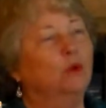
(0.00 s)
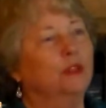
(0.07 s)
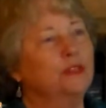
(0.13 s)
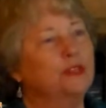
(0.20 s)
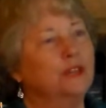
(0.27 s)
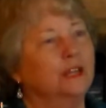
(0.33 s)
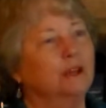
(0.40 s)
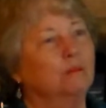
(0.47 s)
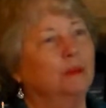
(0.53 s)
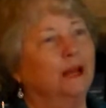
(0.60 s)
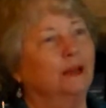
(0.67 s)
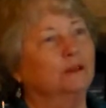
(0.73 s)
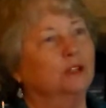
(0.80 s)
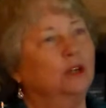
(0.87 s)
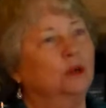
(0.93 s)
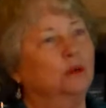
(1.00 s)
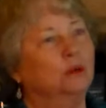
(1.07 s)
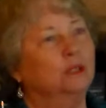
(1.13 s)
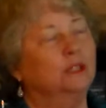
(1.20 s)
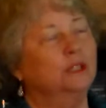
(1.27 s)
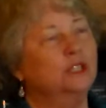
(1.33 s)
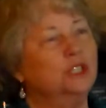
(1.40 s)
One thing about
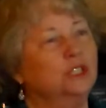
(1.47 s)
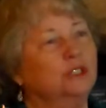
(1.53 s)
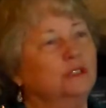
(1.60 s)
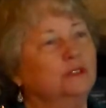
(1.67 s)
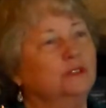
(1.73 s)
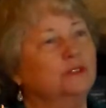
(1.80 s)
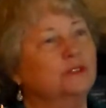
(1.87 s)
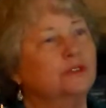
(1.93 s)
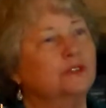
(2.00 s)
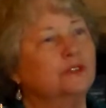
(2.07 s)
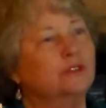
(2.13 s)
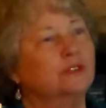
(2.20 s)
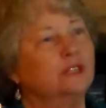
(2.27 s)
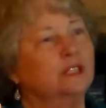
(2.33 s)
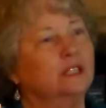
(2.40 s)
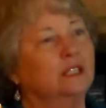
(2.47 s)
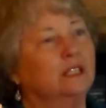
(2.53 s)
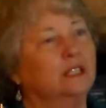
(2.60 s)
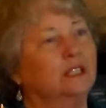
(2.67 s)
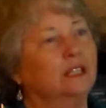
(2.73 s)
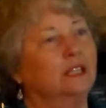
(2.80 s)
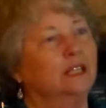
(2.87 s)
coalitions
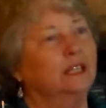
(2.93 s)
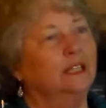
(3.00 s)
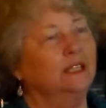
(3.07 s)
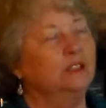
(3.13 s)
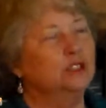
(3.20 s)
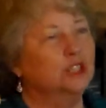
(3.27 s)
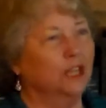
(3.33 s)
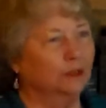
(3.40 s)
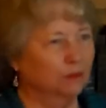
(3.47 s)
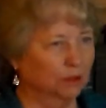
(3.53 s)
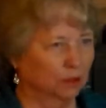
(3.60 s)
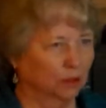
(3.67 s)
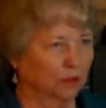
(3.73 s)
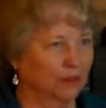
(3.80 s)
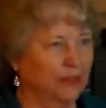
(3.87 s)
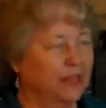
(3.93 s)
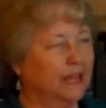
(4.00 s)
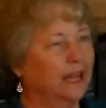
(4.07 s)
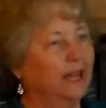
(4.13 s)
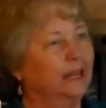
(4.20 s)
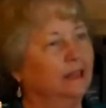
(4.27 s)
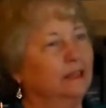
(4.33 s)
in general
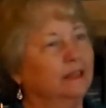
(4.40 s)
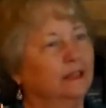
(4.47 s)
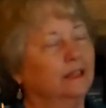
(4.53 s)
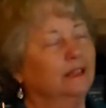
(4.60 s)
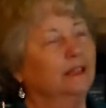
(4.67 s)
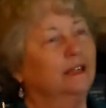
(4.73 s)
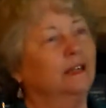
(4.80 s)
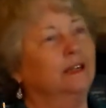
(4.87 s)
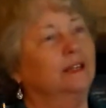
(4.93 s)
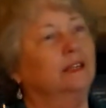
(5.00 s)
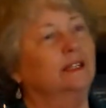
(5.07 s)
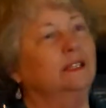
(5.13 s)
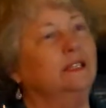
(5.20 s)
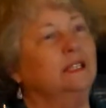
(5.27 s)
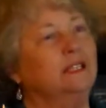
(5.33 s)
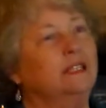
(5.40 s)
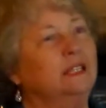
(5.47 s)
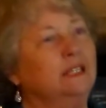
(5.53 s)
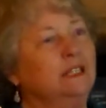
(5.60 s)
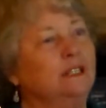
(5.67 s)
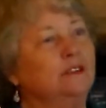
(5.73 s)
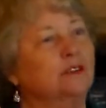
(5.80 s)
that
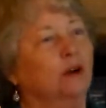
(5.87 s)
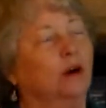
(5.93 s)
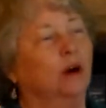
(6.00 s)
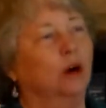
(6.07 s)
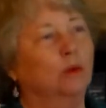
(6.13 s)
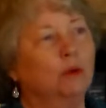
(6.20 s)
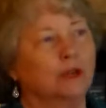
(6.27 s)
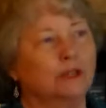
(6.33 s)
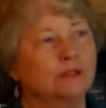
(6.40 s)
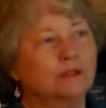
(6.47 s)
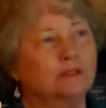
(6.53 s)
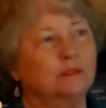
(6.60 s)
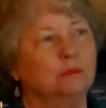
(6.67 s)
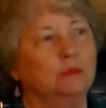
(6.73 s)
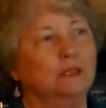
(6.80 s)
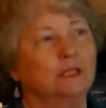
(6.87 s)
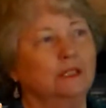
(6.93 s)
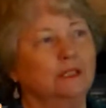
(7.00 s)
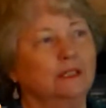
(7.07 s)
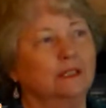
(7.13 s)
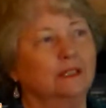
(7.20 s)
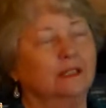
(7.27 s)
needs always to
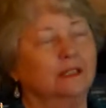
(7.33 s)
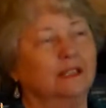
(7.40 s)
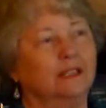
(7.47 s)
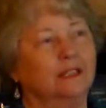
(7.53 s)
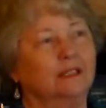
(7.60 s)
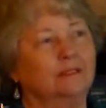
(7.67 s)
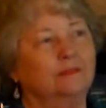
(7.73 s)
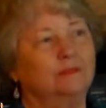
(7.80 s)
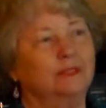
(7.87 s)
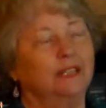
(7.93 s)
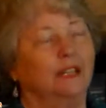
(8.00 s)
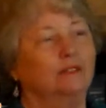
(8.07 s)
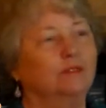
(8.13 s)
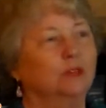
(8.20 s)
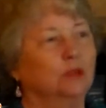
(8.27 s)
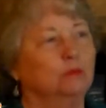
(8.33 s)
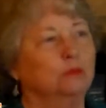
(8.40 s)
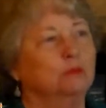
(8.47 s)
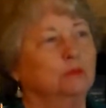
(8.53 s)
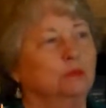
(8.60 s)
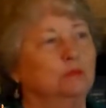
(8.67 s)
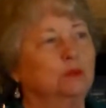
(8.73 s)
be an envelope
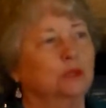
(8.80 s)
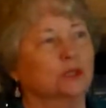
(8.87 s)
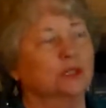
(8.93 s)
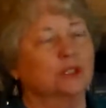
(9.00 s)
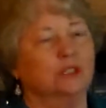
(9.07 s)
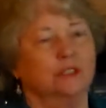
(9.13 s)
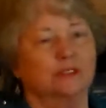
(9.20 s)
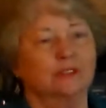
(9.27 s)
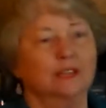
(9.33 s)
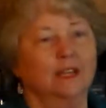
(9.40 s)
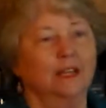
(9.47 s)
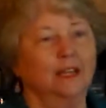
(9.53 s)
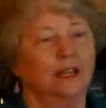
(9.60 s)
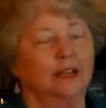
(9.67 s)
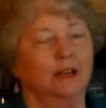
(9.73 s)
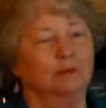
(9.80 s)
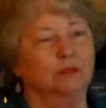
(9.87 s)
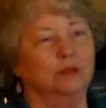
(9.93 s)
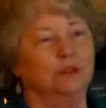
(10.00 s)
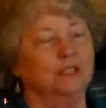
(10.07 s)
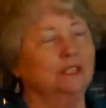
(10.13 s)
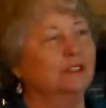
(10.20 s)
to be pushed is
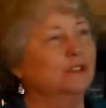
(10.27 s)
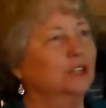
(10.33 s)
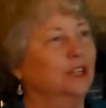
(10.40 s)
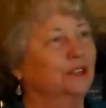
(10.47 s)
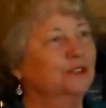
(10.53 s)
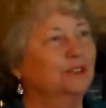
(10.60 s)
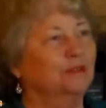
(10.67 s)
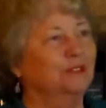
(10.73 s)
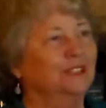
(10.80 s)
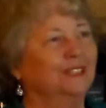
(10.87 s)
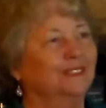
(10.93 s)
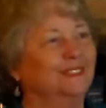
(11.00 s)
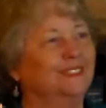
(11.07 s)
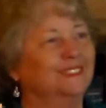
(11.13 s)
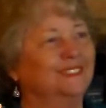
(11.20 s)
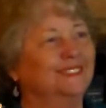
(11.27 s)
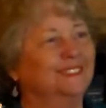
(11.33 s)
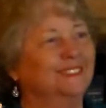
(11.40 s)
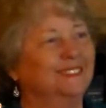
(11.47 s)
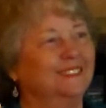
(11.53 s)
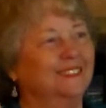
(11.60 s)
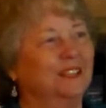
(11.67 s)
Bernice Johnson Regan,
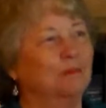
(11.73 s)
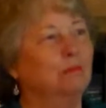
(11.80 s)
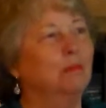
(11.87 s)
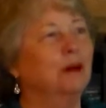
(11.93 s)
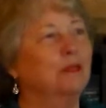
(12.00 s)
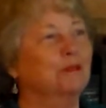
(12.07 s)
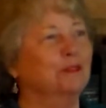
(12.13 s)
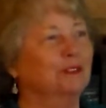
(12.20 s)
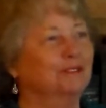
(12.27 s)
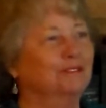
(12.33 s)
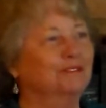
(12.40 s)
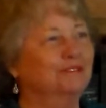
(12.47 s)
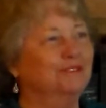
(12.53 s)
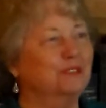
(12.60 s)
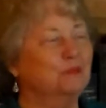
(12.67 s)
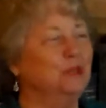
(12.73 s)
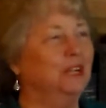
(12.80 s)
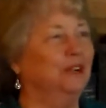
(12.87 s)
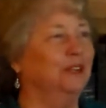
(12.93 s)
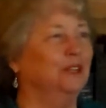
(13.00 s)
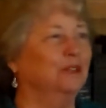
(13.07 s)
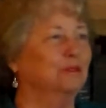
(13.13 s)
the mother of Sweet
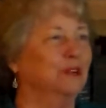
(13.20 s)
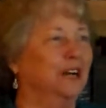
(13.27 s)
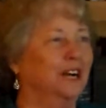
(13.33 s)
Honey in the